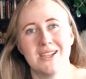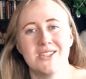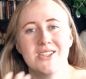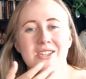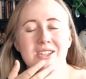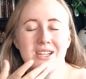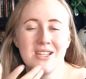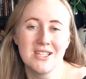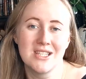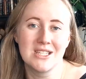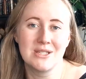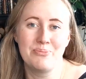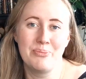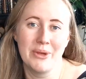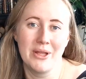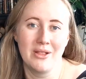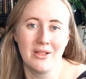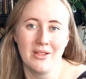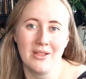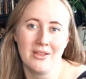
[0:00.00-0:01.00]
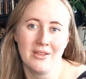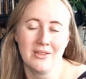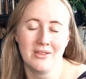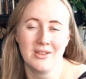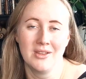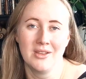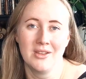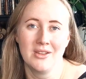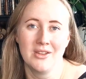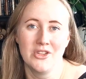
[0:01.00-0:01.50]
like, she didn't spill
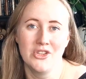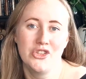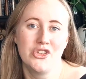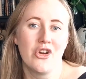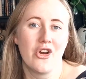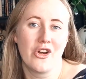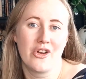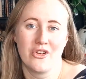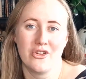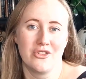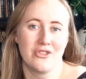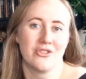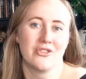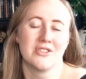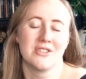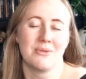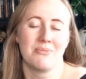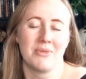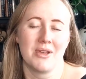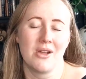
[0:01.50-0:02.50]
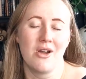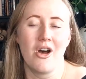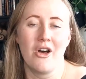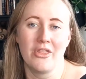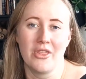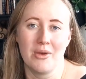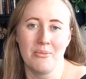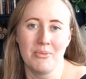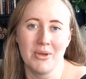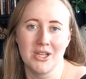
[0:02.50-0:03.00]
yogurt or something
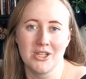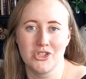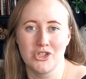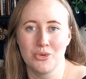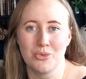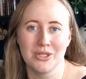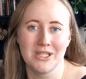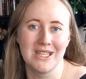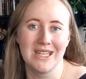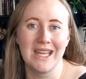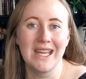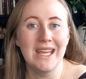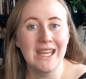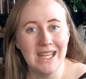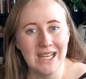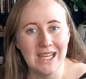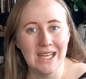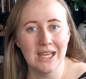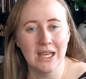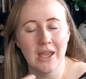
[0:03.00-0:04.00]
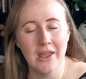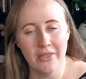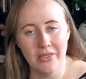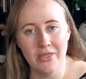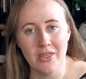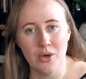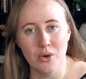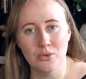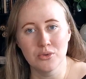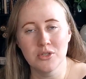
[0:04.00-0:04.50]
on them because she wasn't eating
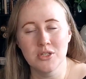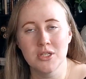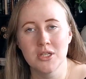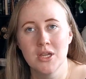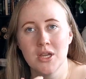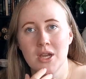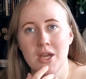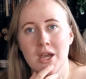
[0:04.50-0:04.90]
in those.